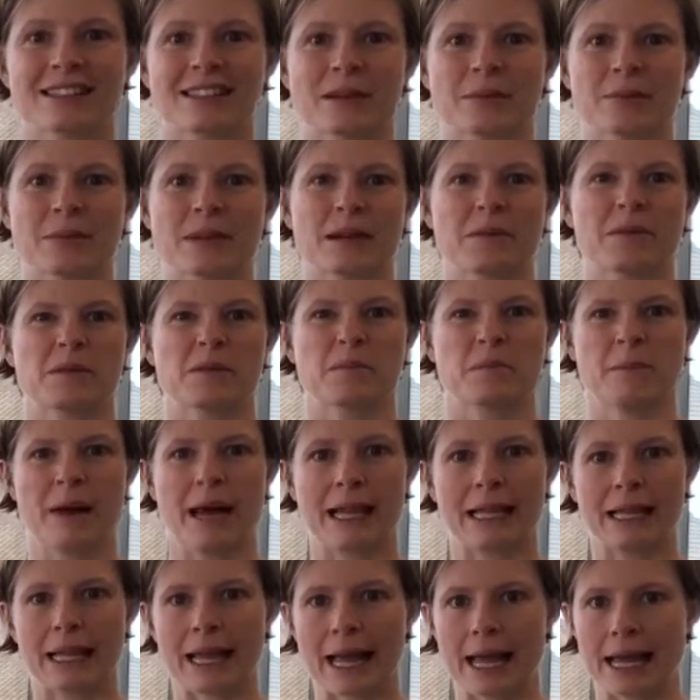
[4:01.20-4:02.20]
sometimes
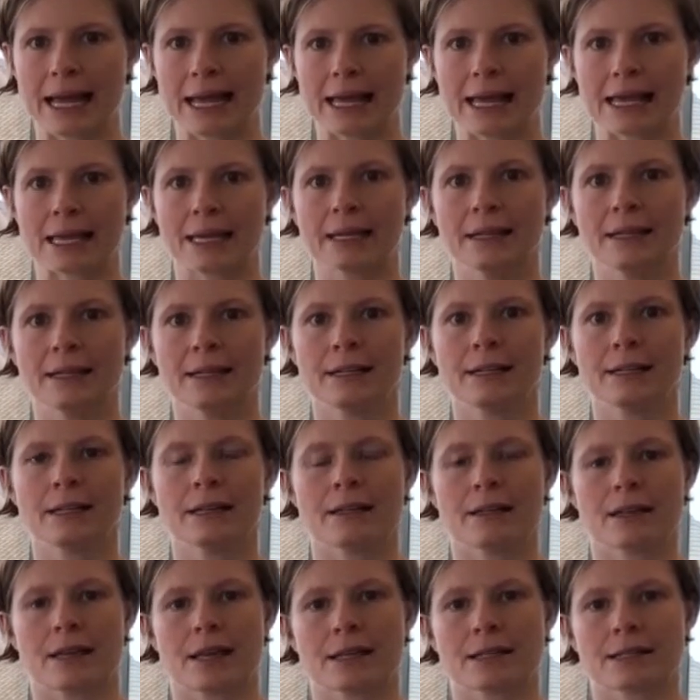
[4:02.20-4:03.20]
ballet,
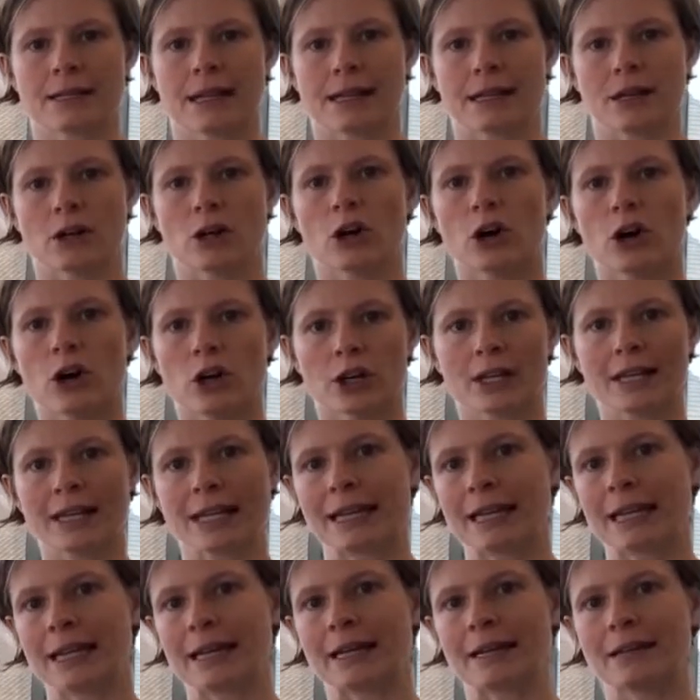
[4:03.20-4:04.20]
things like
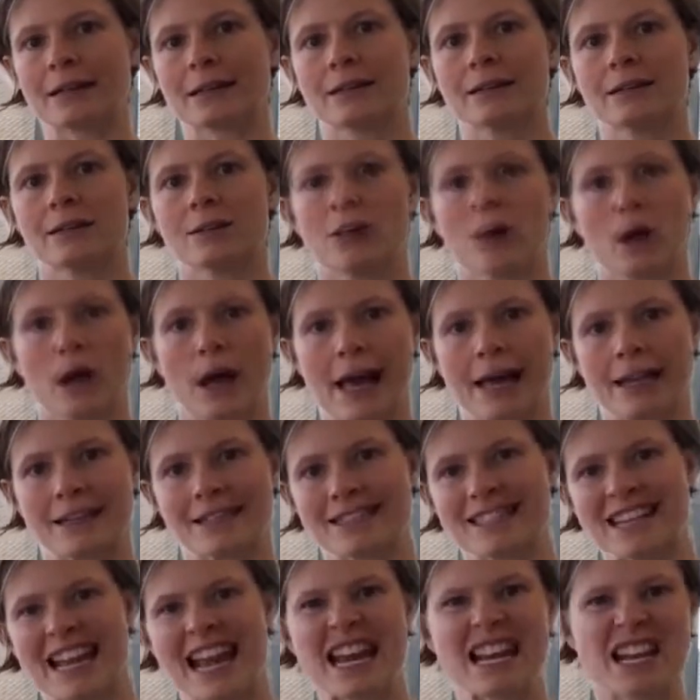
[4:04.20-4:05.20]
hurling
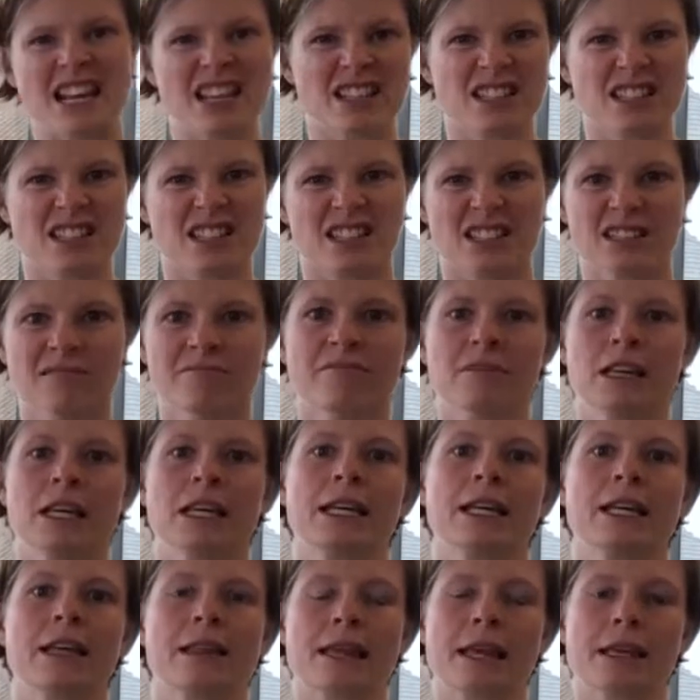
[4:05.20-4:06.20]
and tennis,
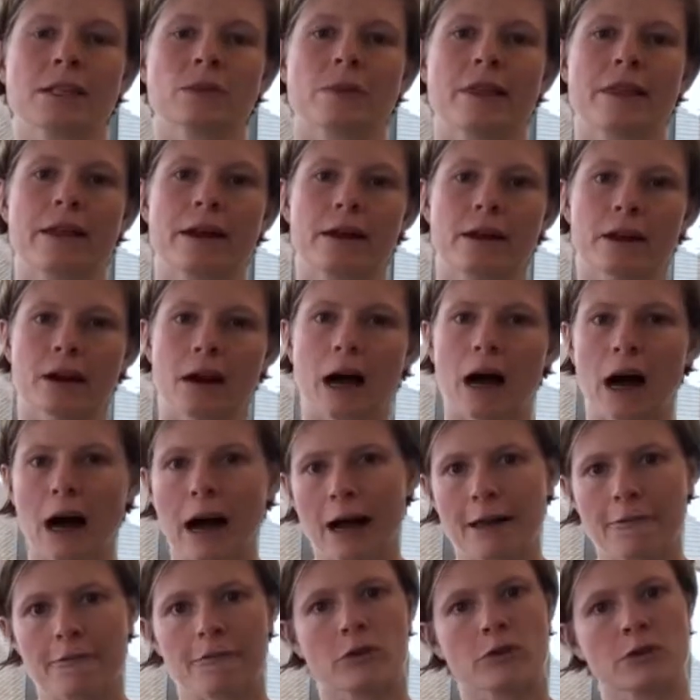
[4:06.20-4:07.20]
things where there are
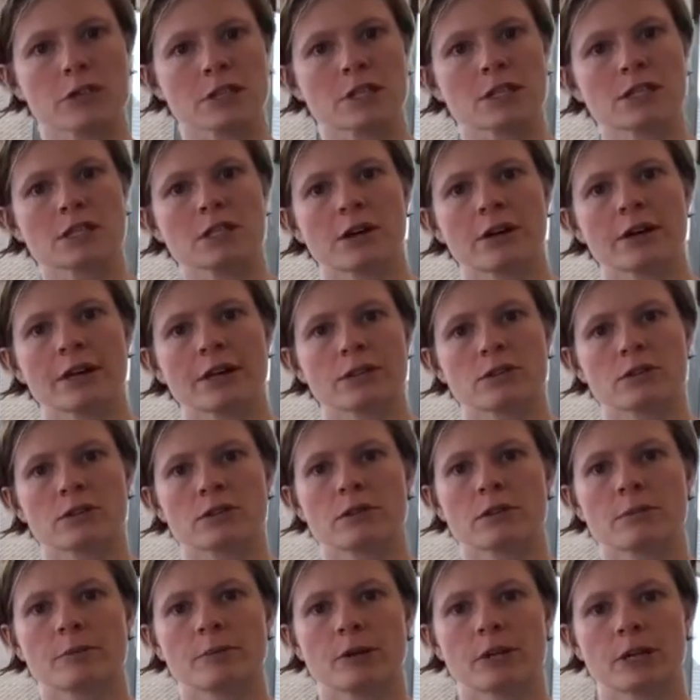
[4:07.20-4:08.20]
high forces going
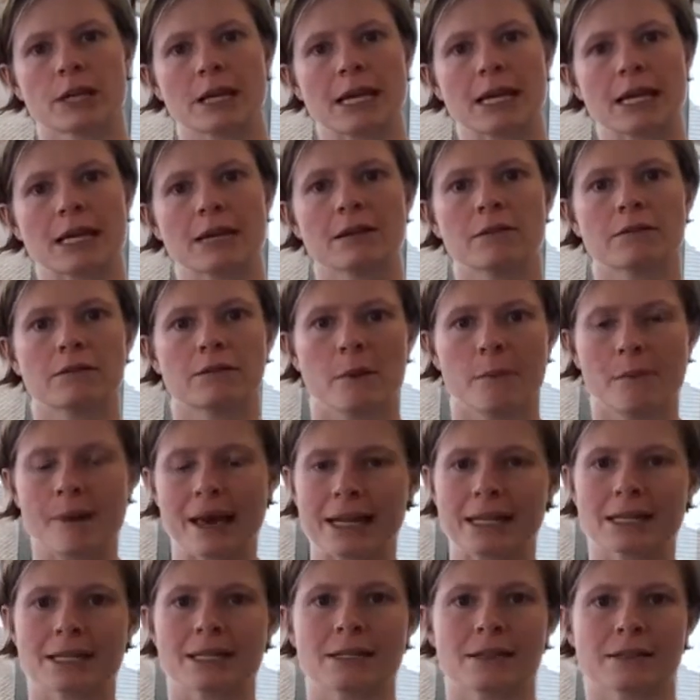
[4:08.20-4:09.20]
through the body
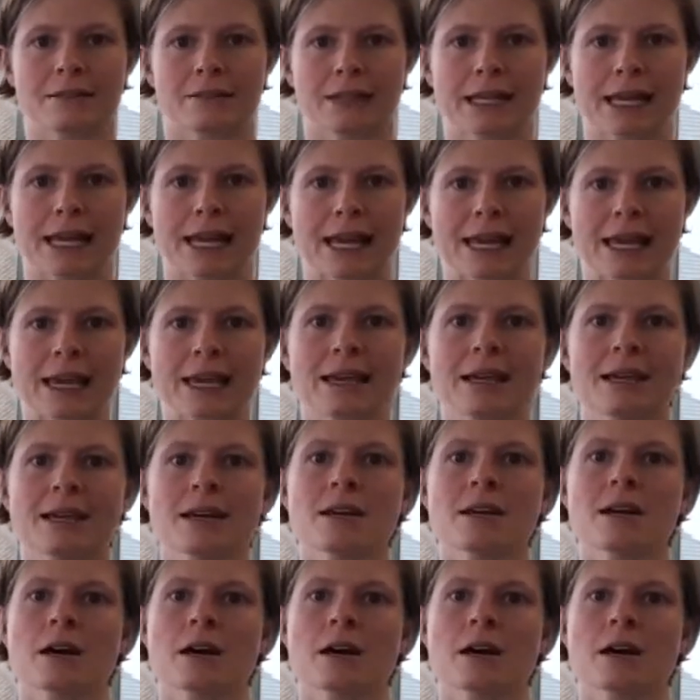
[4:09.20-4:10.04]
repetitively,